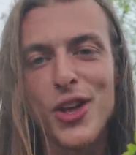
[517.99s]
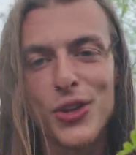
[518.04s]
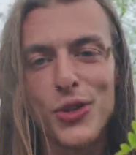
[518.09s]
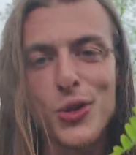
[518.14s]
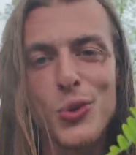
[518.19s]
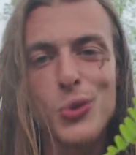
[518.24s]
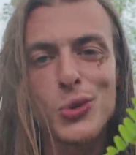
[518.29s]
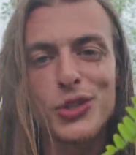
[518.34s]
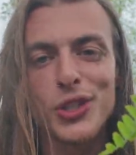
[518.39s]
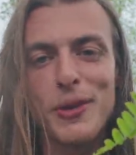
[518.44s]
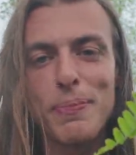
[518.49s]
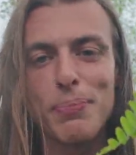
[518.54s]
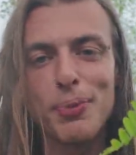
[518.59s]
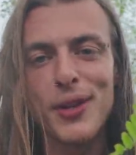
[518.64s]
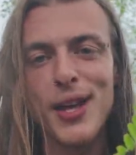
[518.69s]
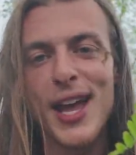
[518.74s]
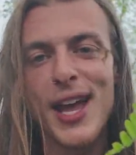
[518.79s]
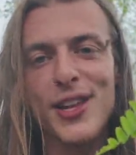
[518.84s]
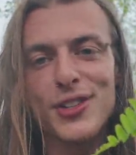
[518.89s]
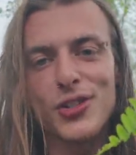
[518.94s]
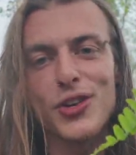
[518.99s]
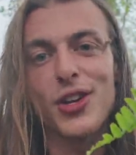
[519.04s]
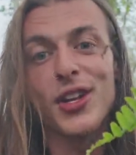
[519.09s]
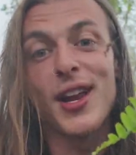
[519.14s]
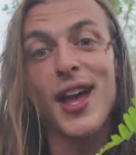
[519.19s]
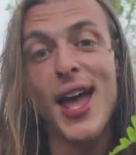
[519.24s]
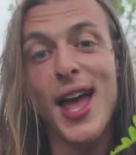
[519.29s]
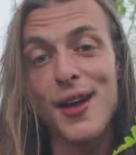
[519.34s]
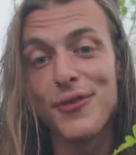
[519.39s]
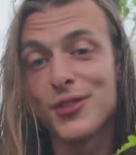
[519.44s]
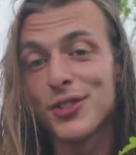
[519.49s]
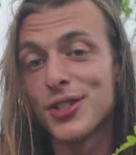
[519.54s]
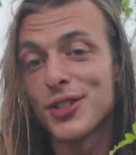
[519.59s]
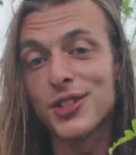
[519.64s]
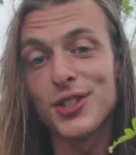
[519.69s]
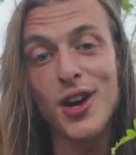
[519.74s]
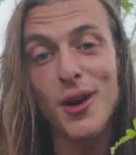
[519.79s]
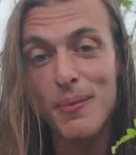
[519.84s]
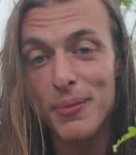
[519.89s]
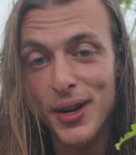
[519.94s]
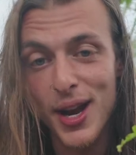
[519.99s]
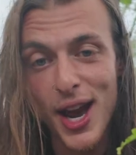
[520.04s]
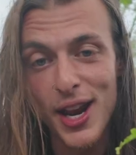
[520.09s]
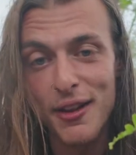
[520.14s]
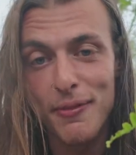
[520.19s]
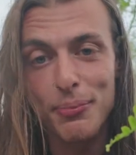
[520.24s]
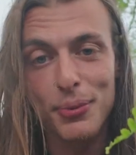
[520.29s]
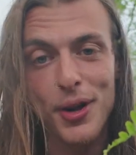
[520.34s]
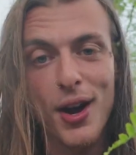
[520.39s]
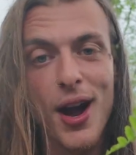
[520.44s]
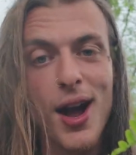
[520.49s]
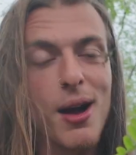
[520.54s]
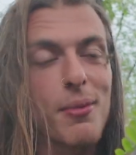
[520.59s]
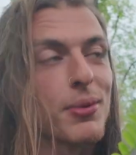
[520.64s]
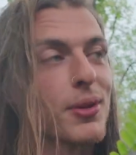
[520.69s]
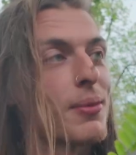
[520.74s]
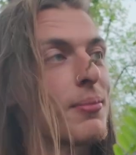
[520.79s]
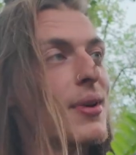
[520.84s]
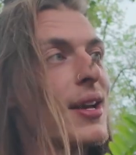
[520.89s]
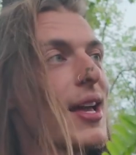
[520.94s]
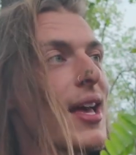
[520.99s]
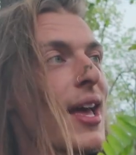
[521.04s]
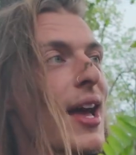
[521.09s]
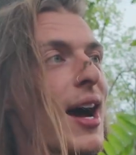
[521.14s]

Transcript: Usually plants are gonna have some kind of problem.